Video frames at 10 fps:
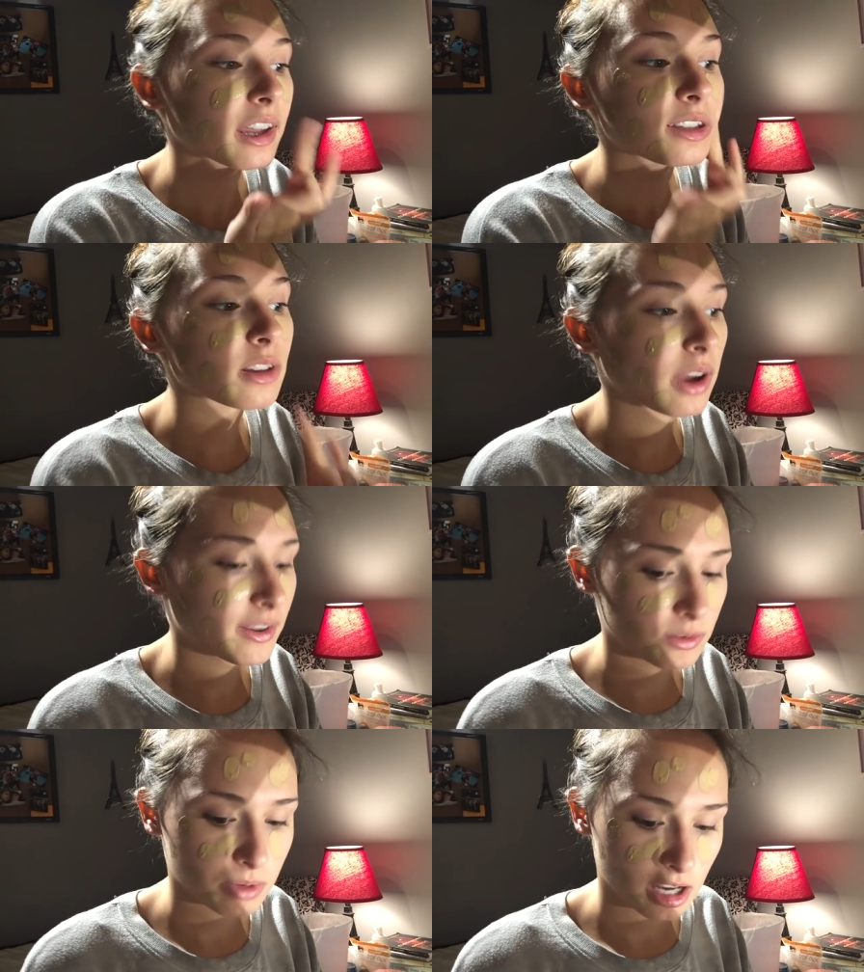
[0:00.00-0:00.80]
and so I
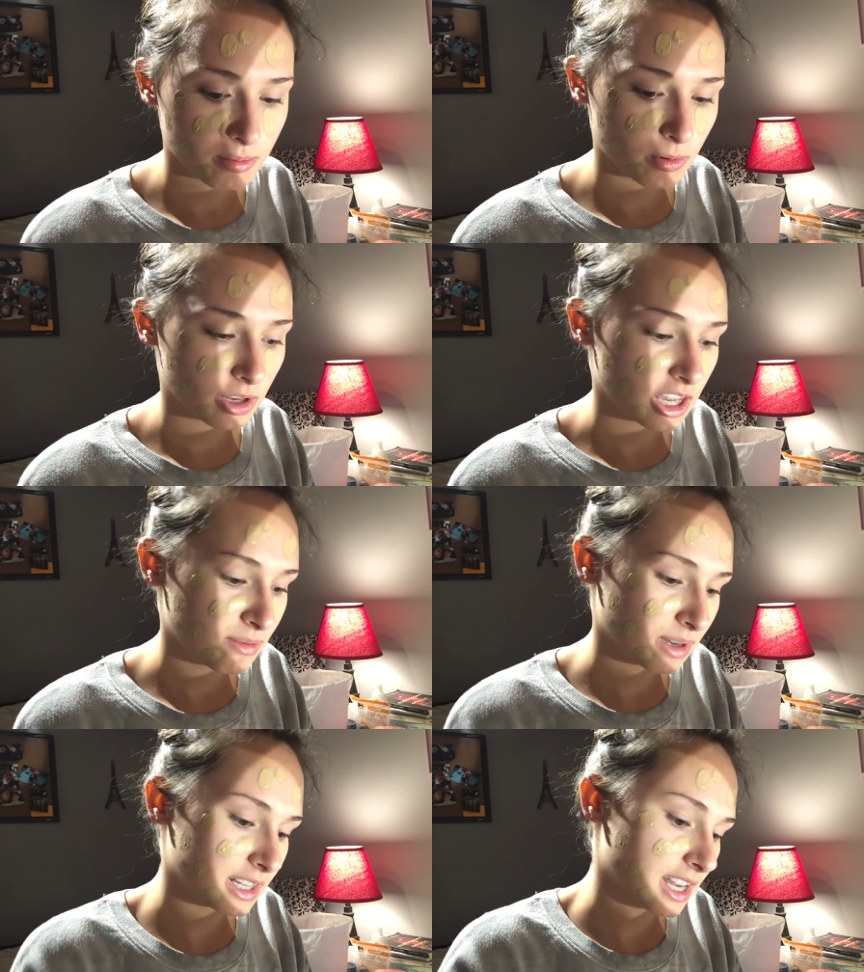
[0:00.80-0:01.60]
haven't been able to
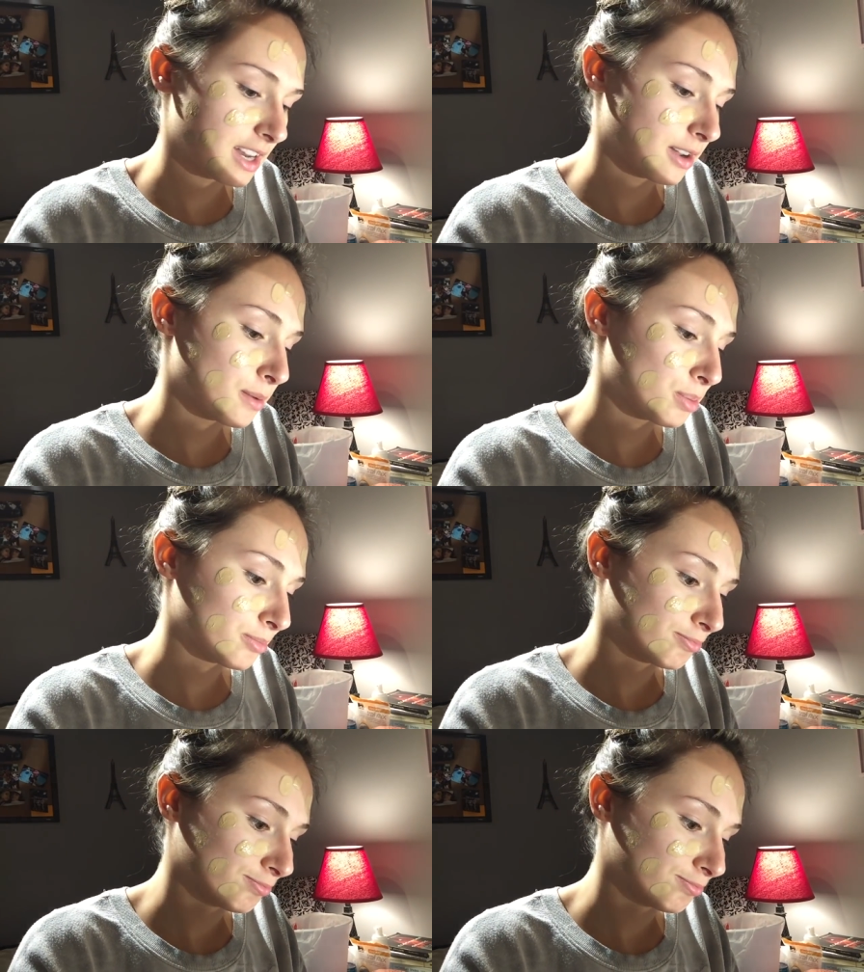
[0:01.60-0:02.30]
keep my tan up.